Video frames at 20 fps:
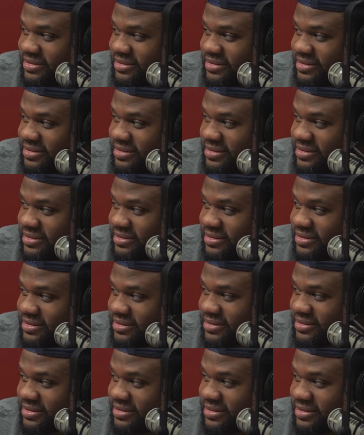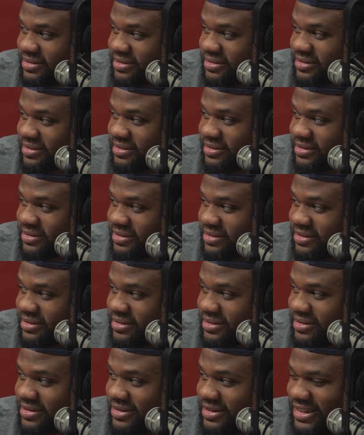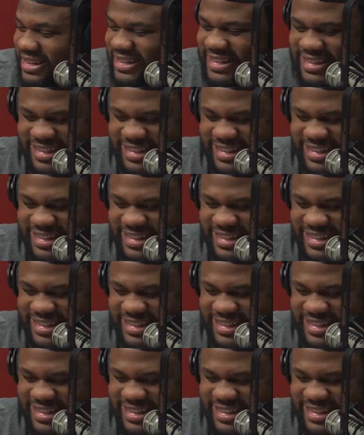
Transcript: The person shown says nothing.